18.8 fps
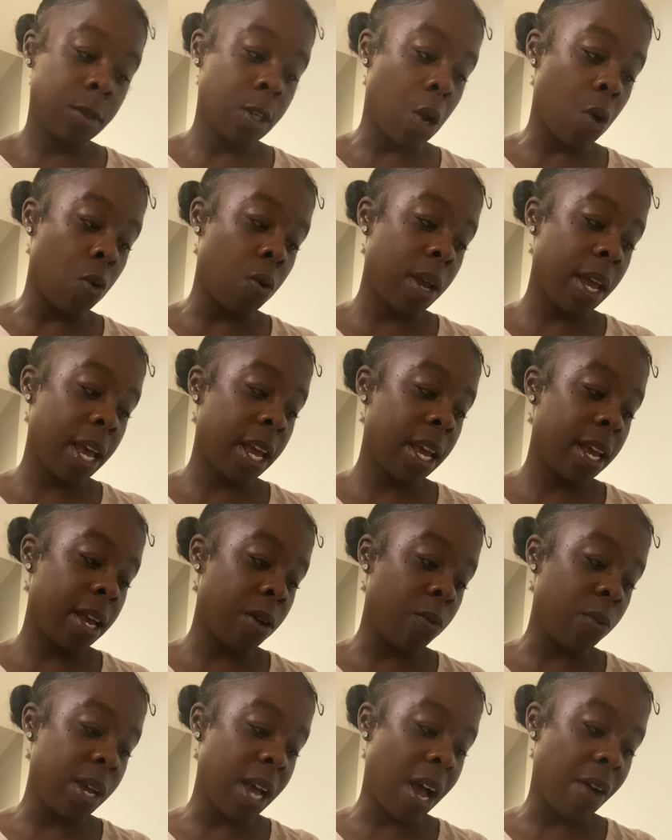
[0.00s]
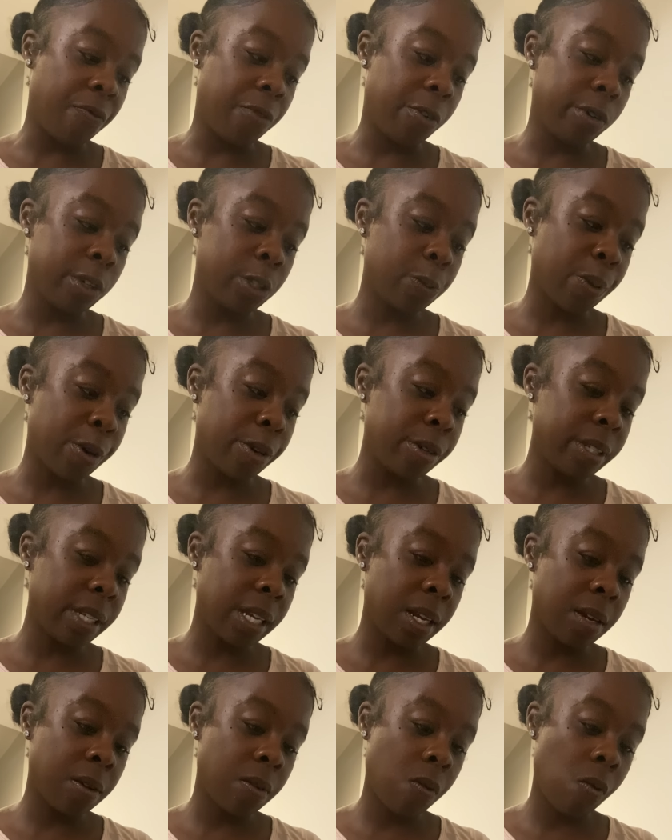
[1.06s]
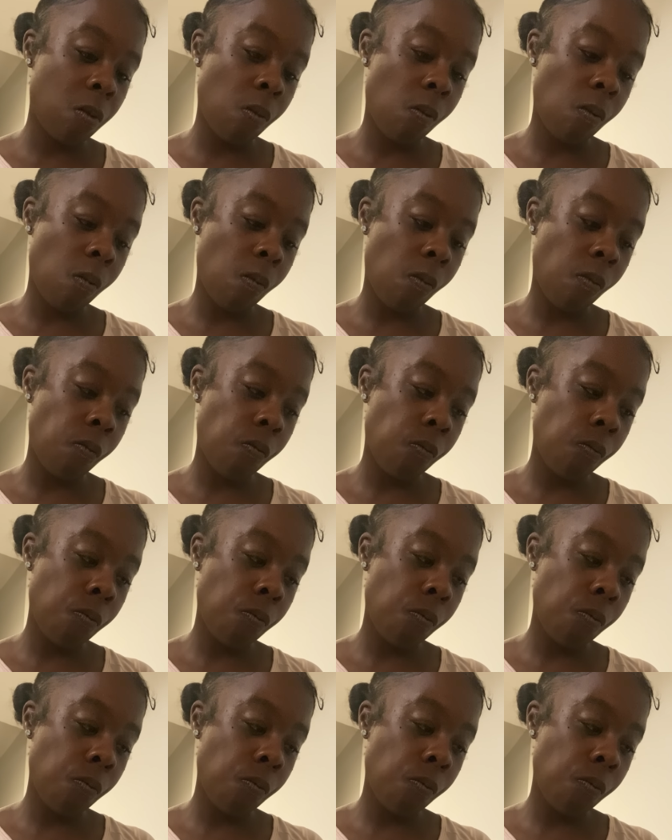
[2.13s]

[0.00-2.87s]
Okay, we got false person.